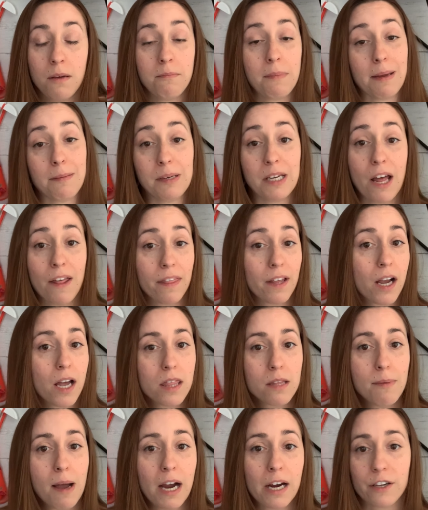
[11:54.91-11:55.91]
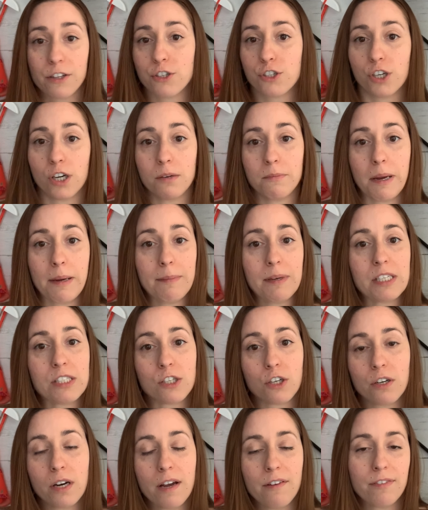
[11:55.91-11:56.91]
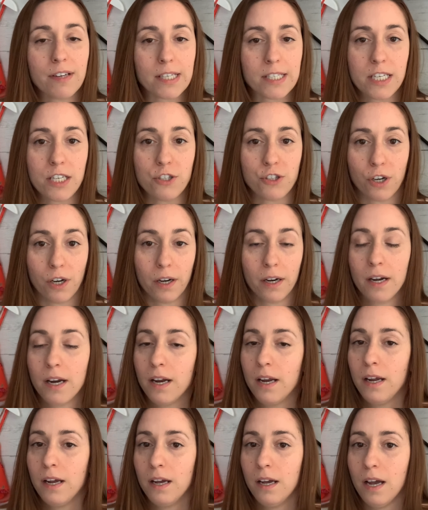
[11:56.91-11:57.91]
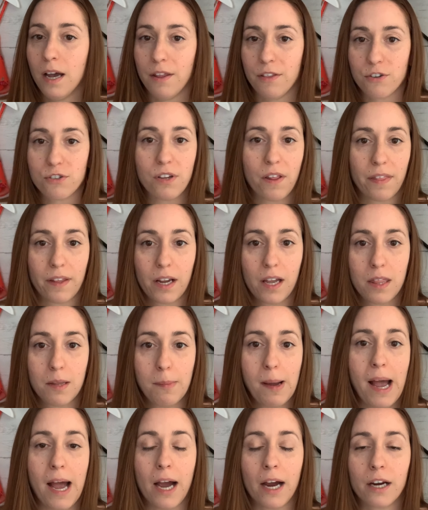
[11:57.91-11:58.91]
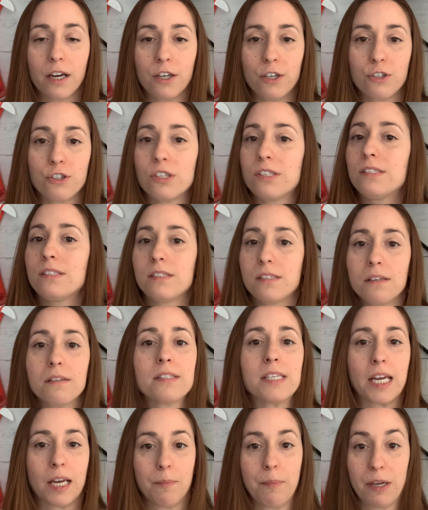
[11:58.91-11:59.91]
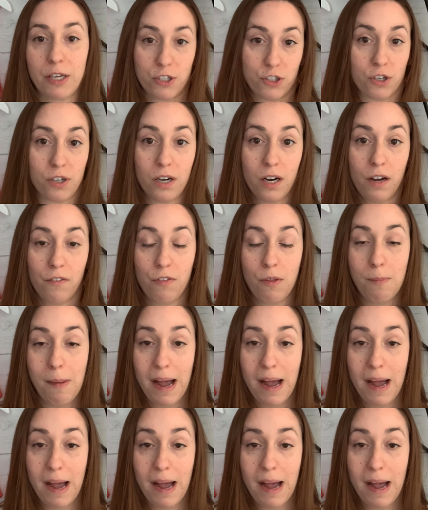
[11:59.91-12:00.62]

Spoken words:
maybe nothing on the back of the shirt, maybe it's a graphic t-shirt and there's nothing on the back, you should still take a picture of the